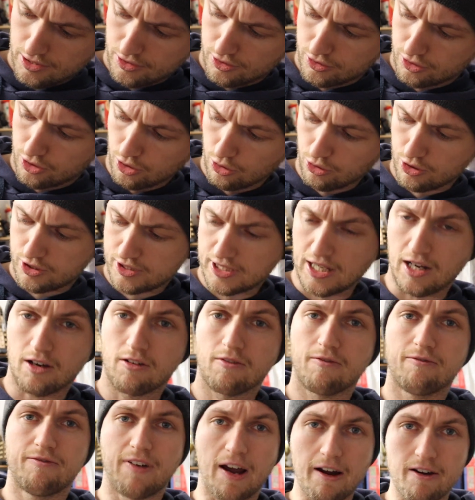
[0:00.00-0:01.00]
do
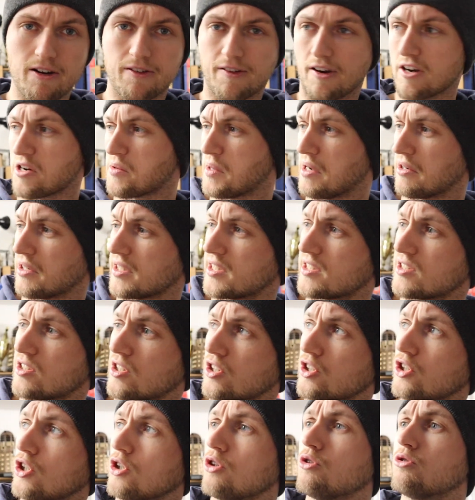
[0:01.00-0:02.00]
sell very, very well. This is
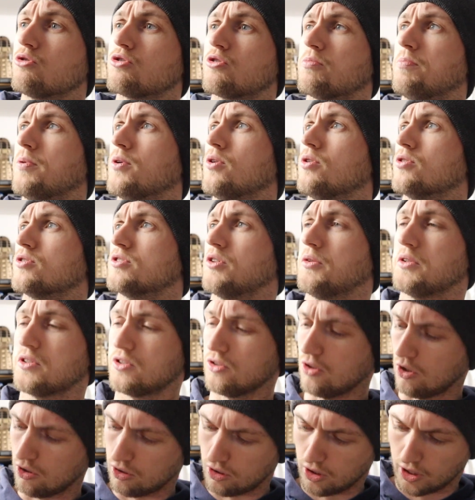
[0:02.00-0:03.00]
a used board, so it's
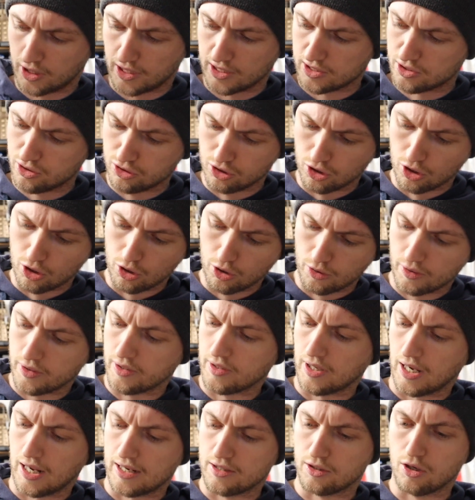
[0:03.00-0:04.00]
not like it's new
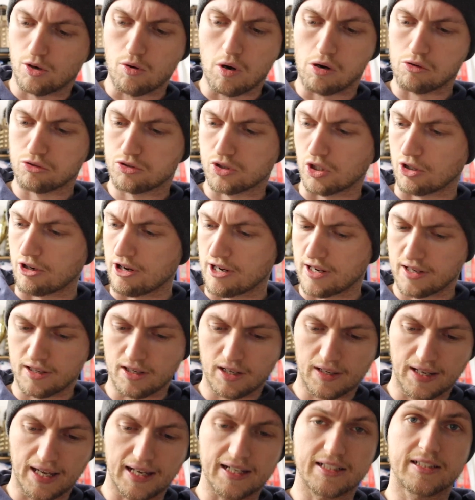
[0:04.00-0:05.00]
and new old stock or anything
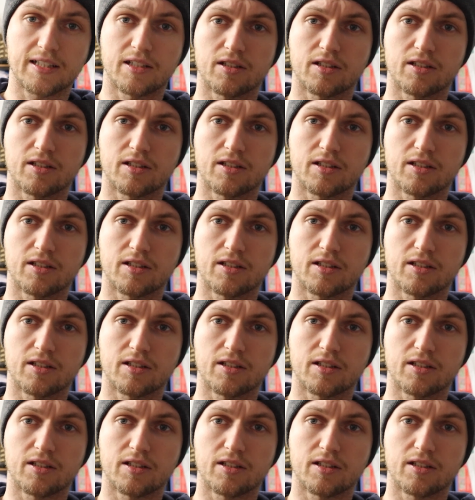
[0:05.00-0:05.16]
like that.